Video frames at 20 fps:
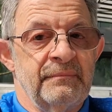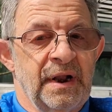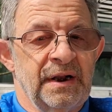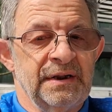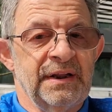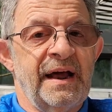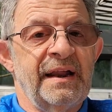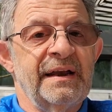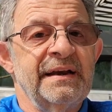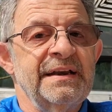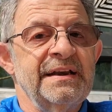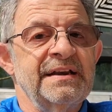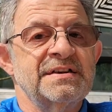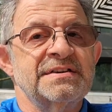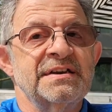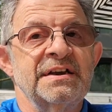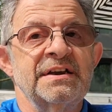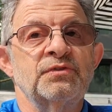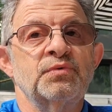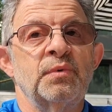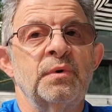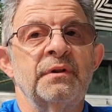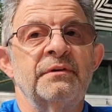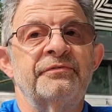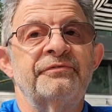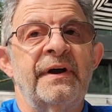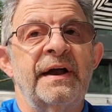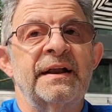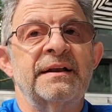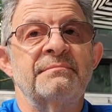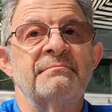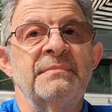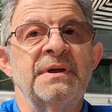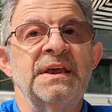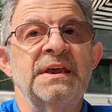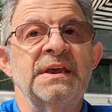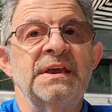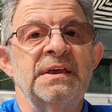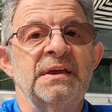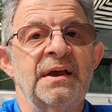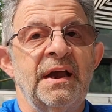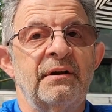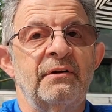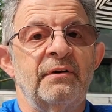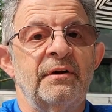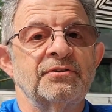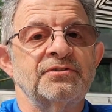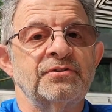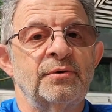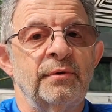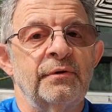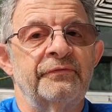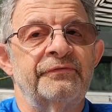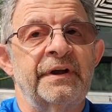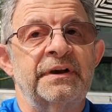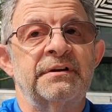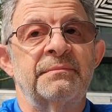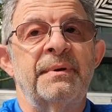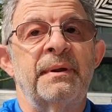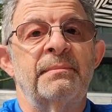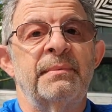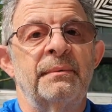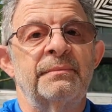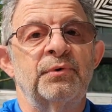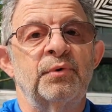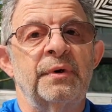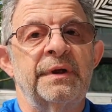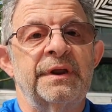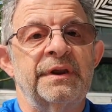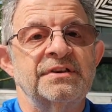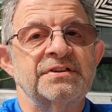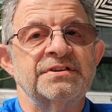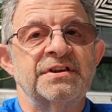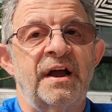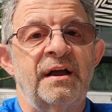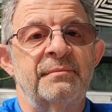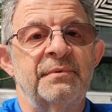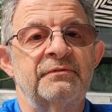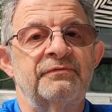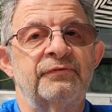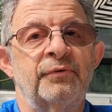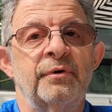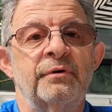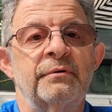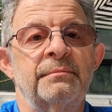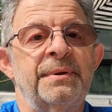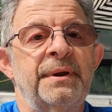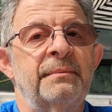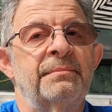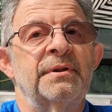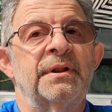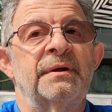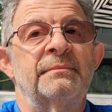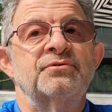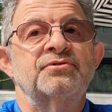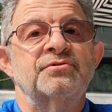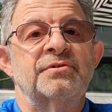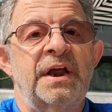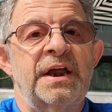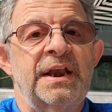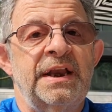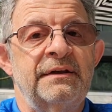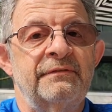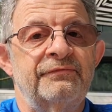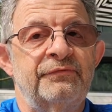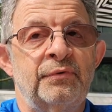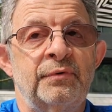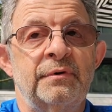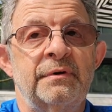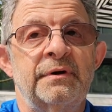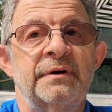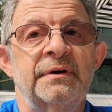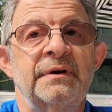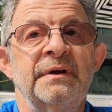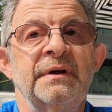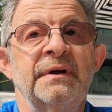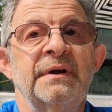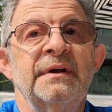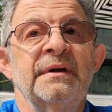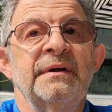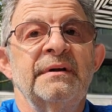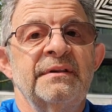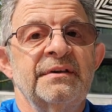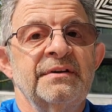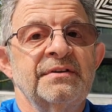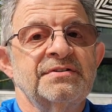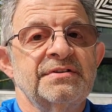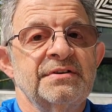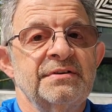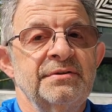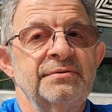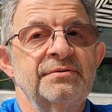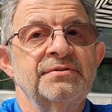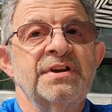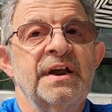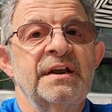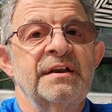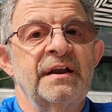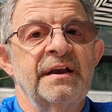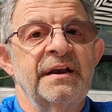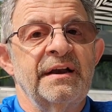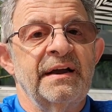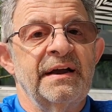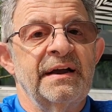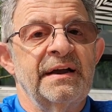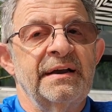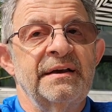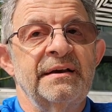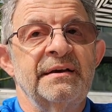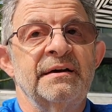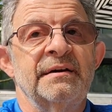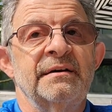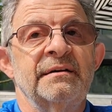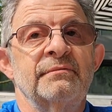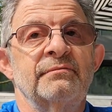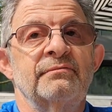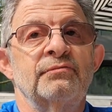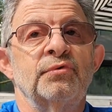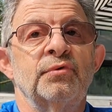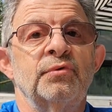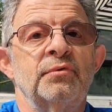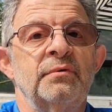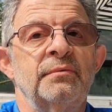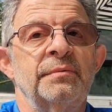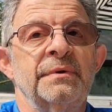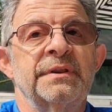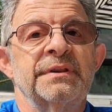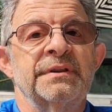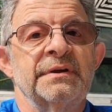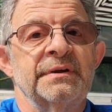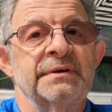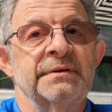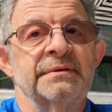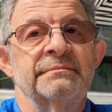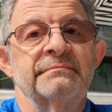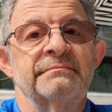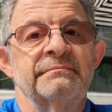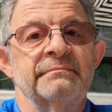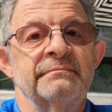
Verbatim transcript: a lot of these things will affect me and also will affect the people I'm doing consignment for and people I'm training for. This uh, new ten ninety-nine uh, rule with uh,